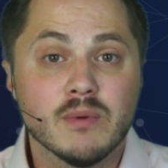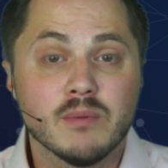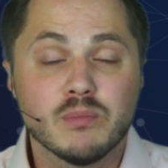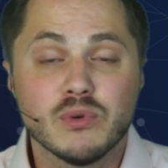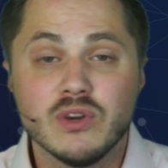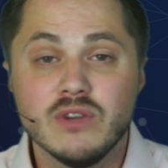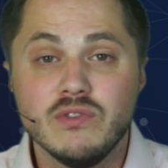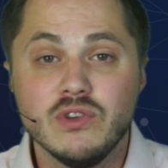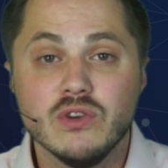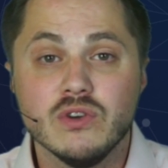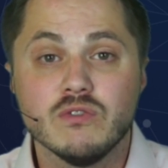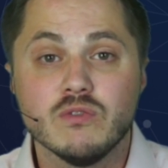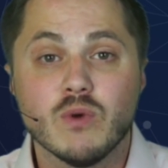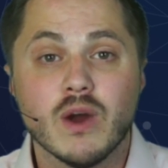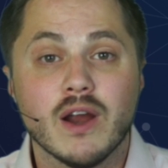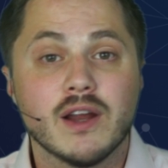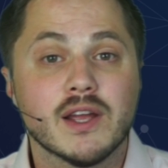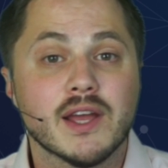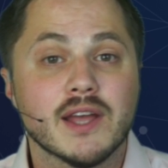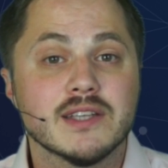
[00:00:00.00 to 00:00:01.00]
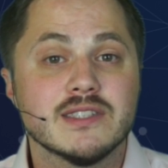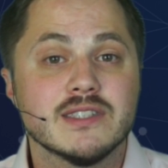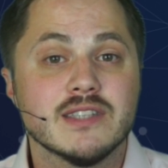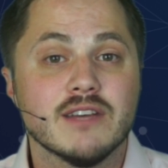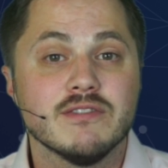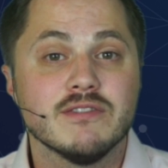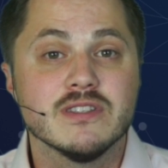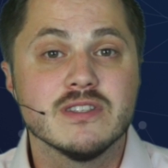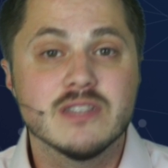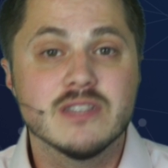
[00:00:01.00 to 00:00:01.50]
a preview of Wirecast
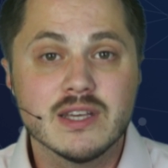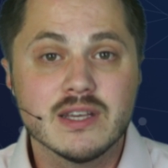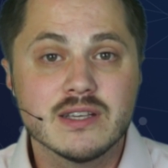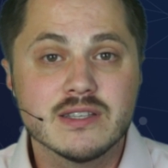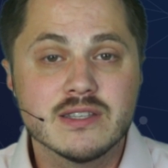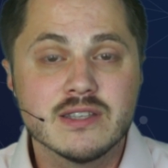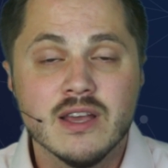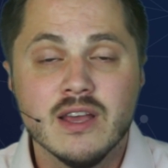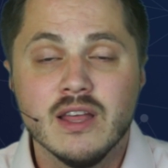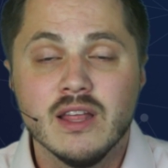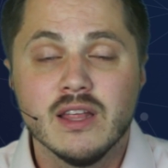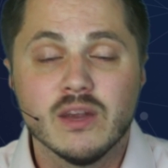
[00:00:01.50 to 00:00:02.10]
7.6.